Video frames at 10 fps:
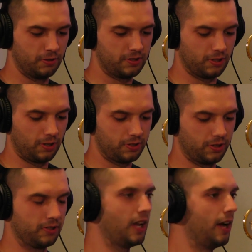
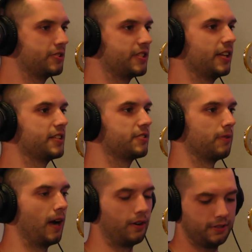Socials, I was sending this
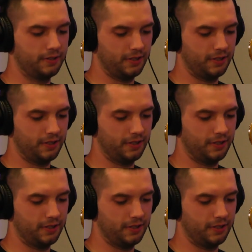around